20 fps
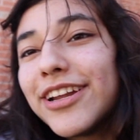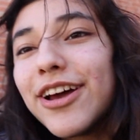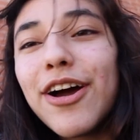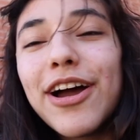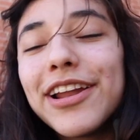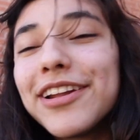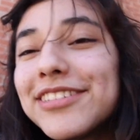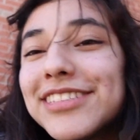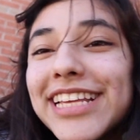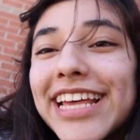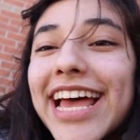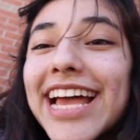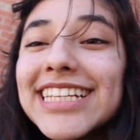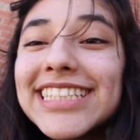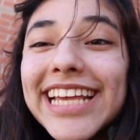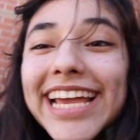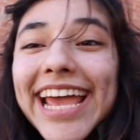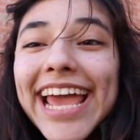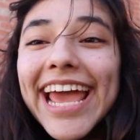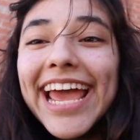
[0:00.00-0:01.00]
No, I don't say that. I
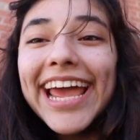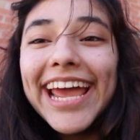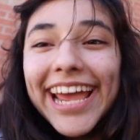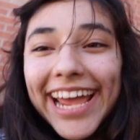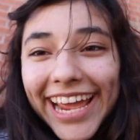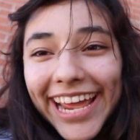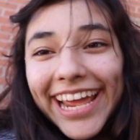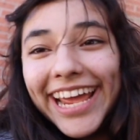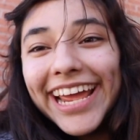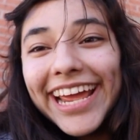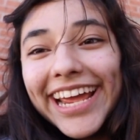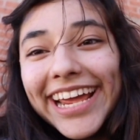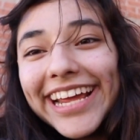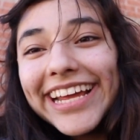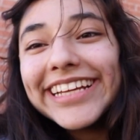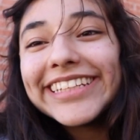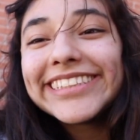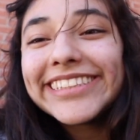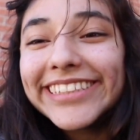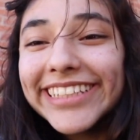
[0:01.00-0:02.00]
say,
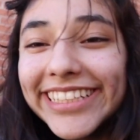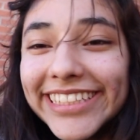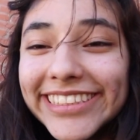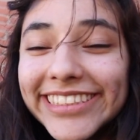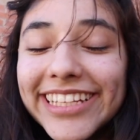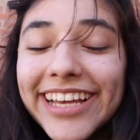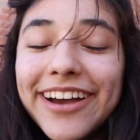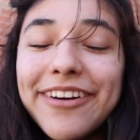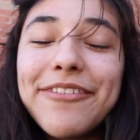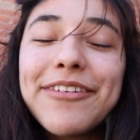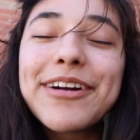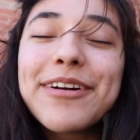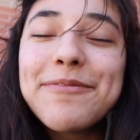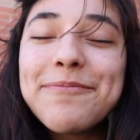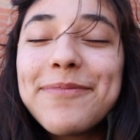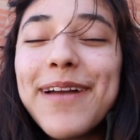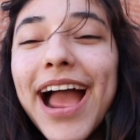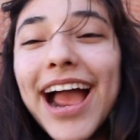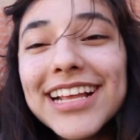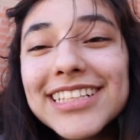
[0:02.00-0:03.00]
hey, it's Alyssa, and
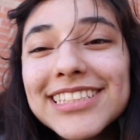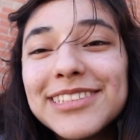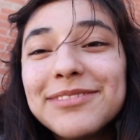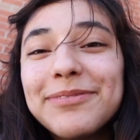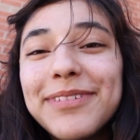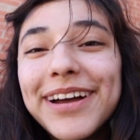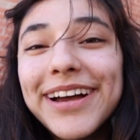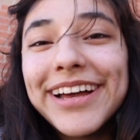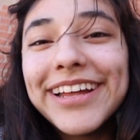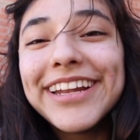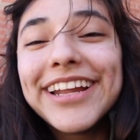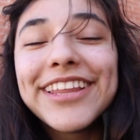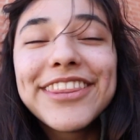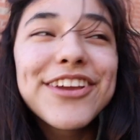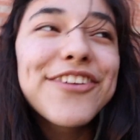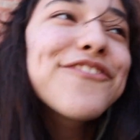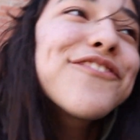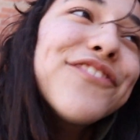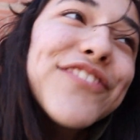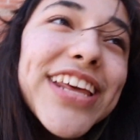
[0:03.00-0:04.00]
welcome back to my
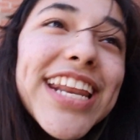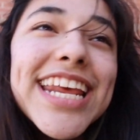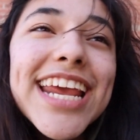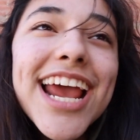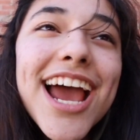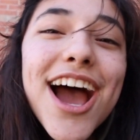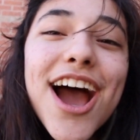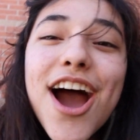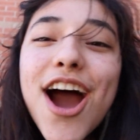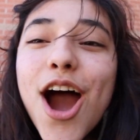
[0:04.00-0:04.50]
another video.